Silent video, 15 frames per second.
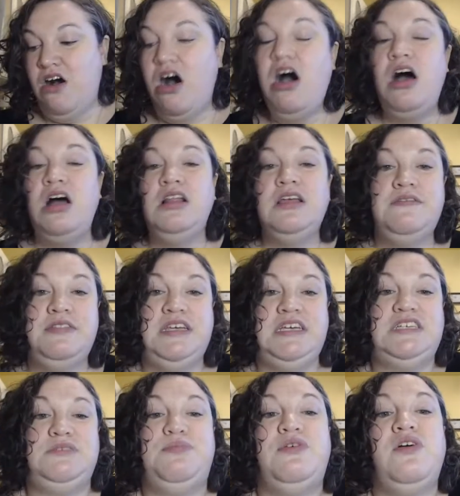all of
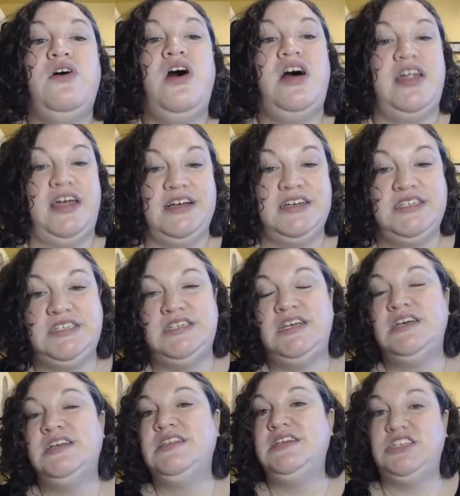these products,
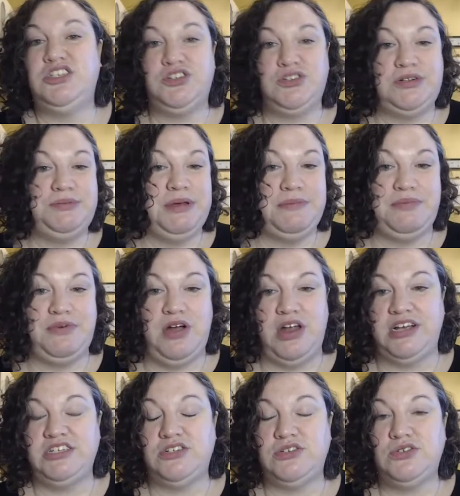these treatment
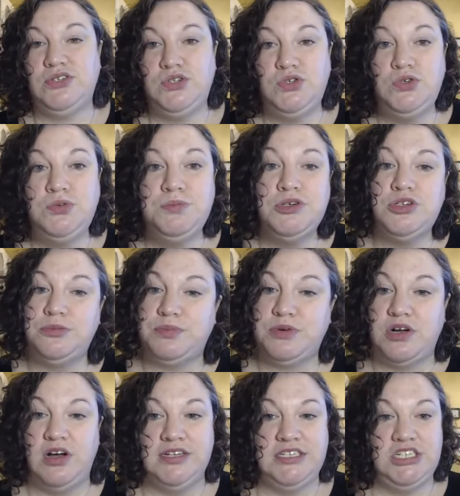products, are super duper
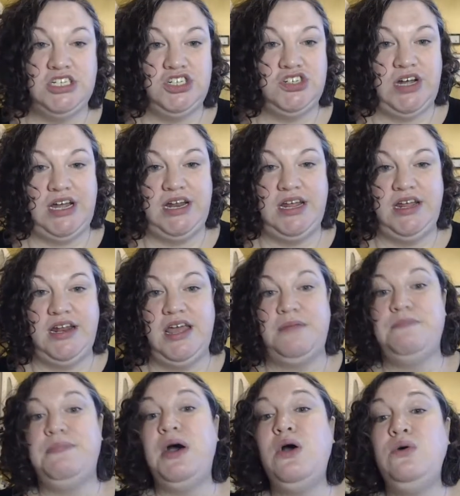concentrated
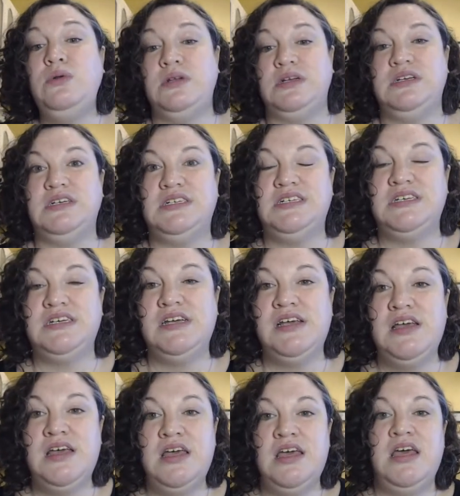and potent,
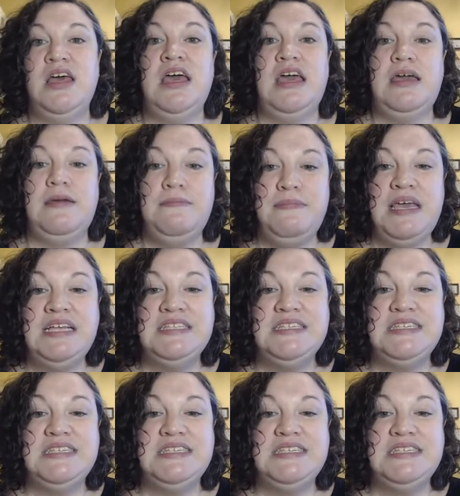it means